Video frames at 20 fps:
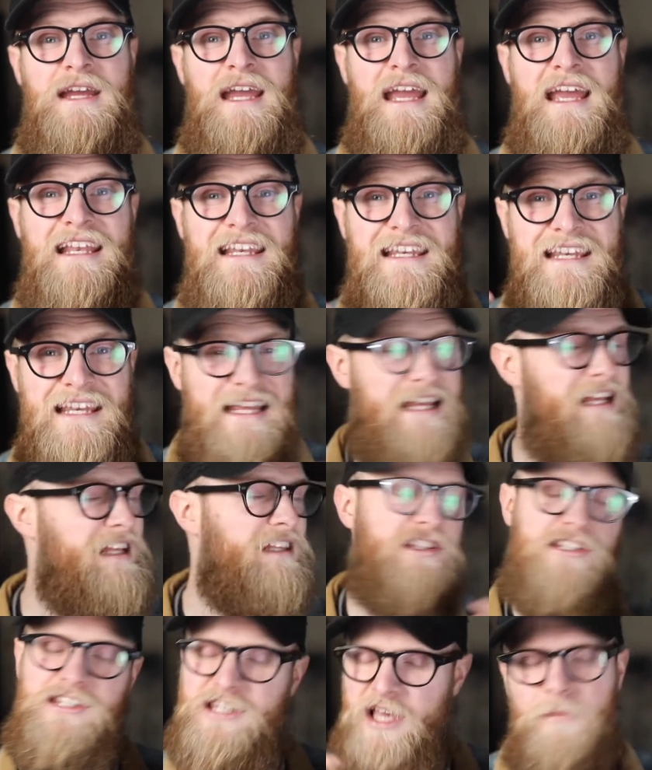It
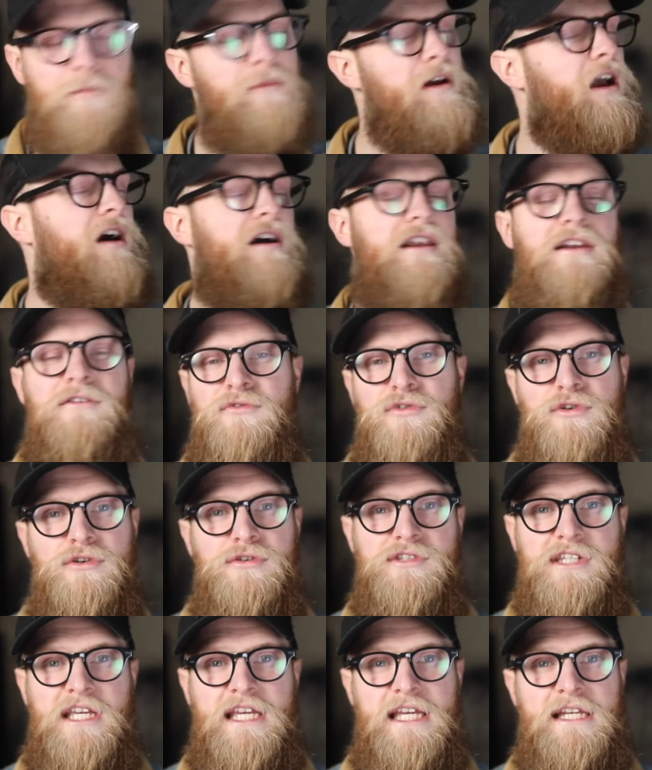needs some kind of
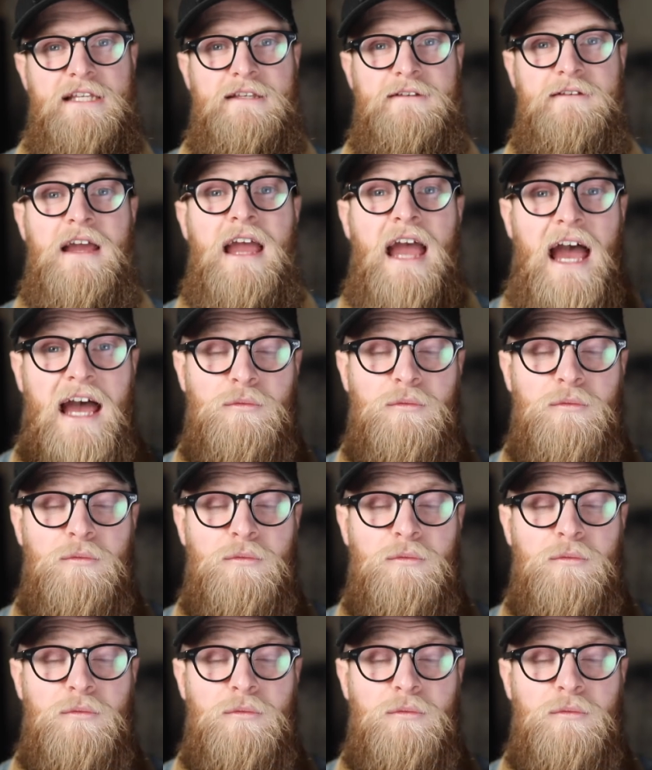routine.